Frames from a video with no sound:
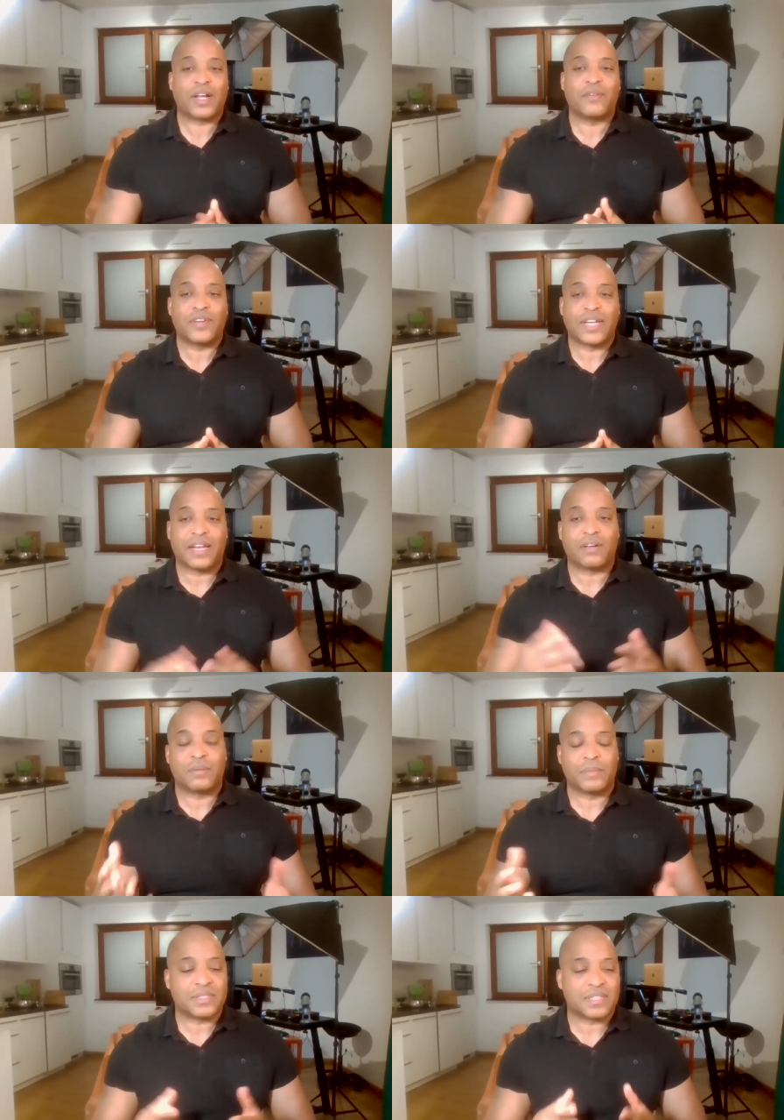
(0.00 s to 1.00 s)
Working for NATO in
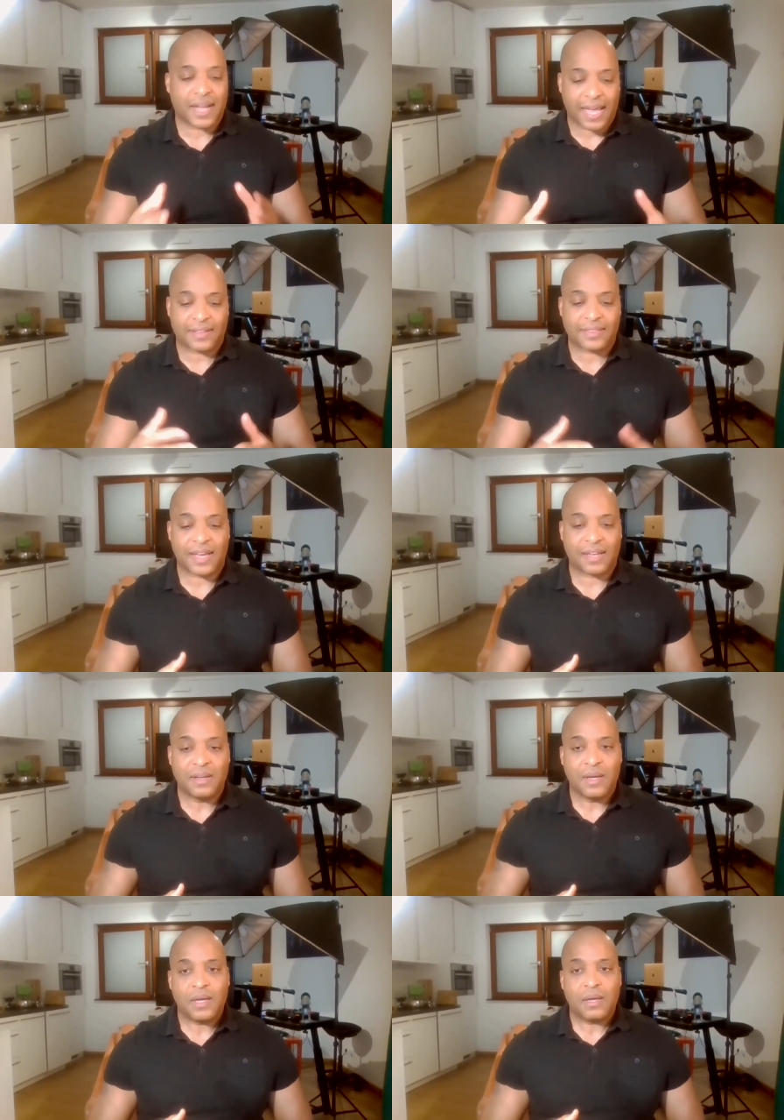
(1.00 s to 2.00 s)
the military, I had
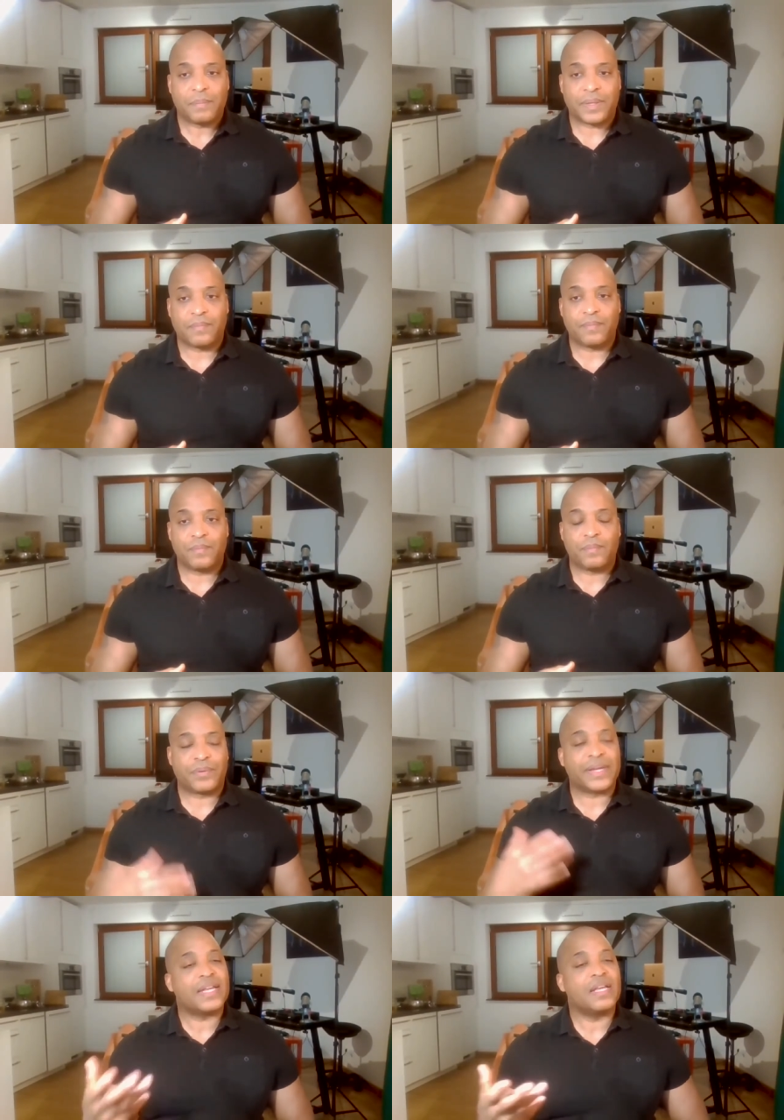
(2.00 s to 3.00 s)
that. But
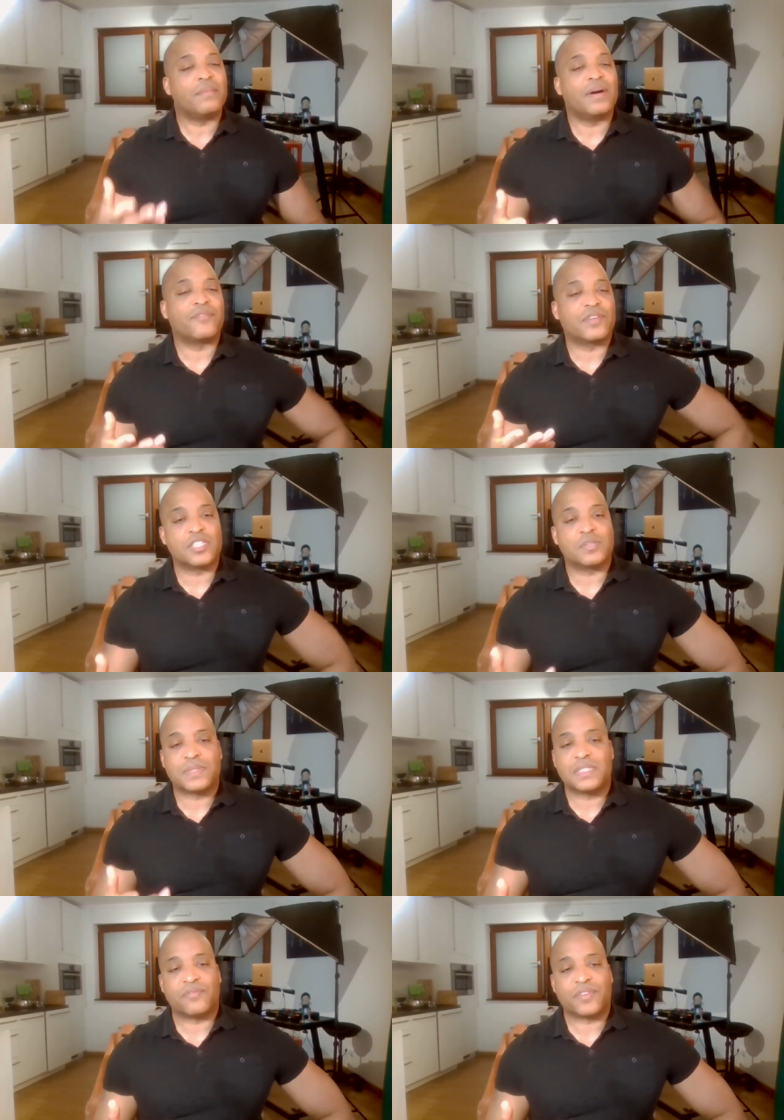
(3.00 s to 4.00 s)
bringing him up for this
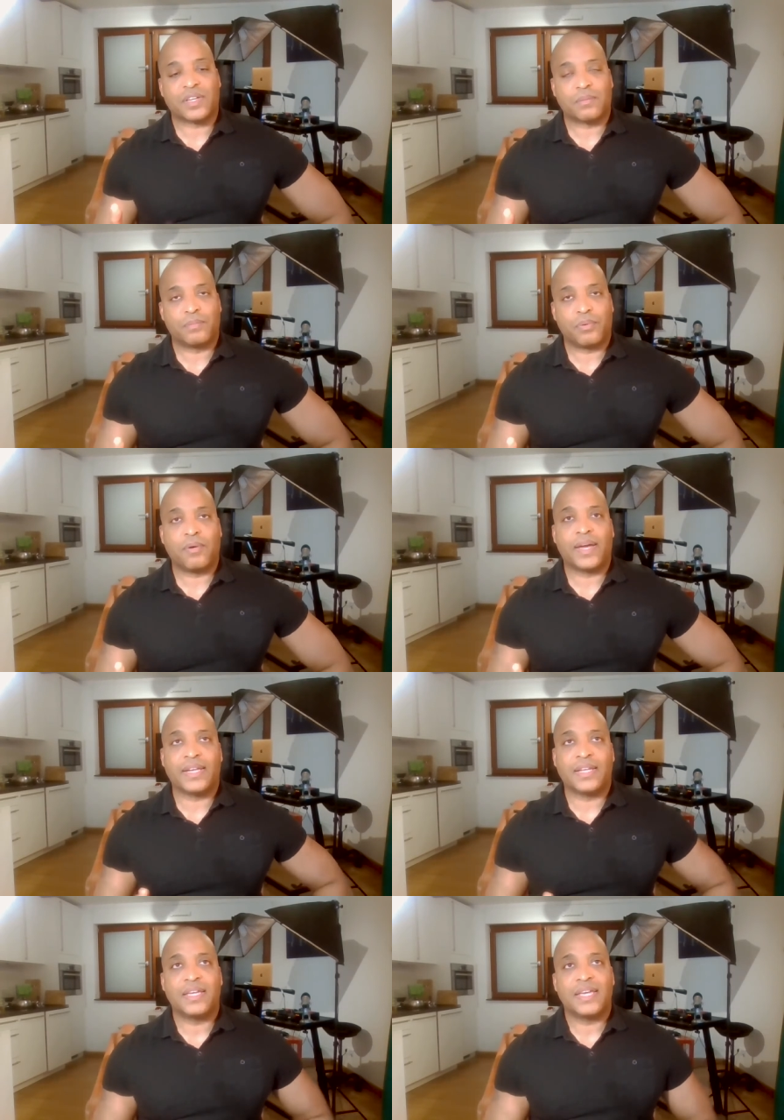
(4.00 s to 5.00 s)
specific
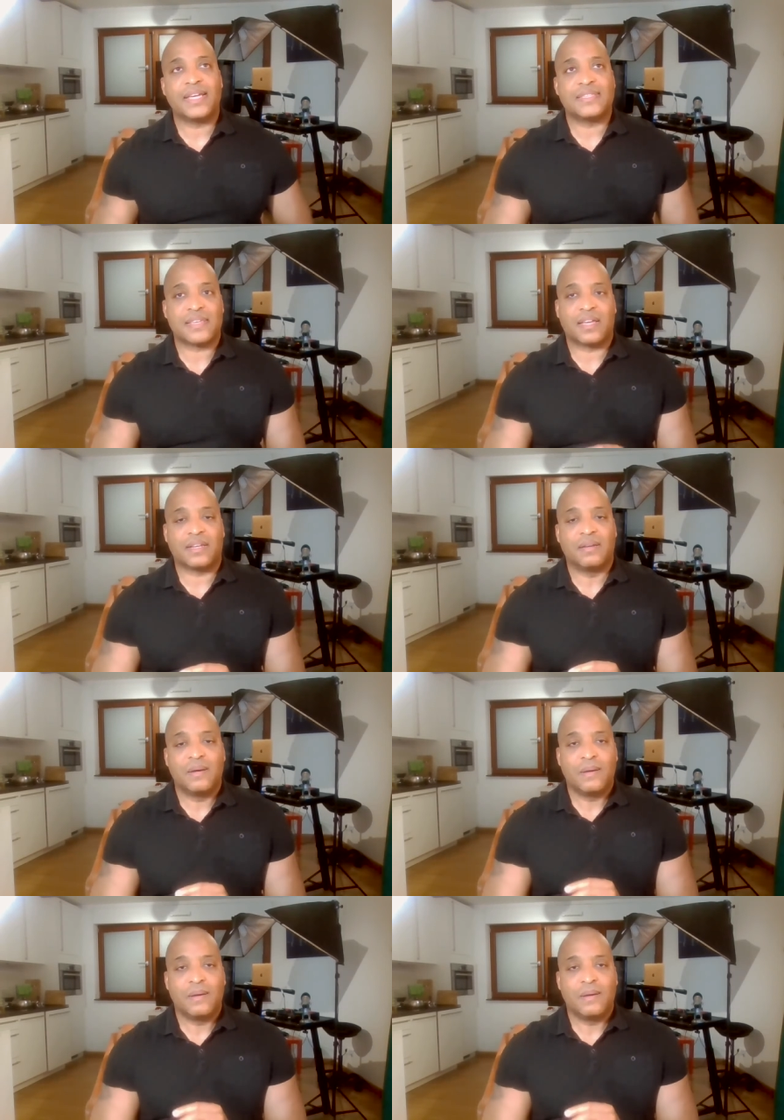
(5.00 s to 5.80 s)
point, he said,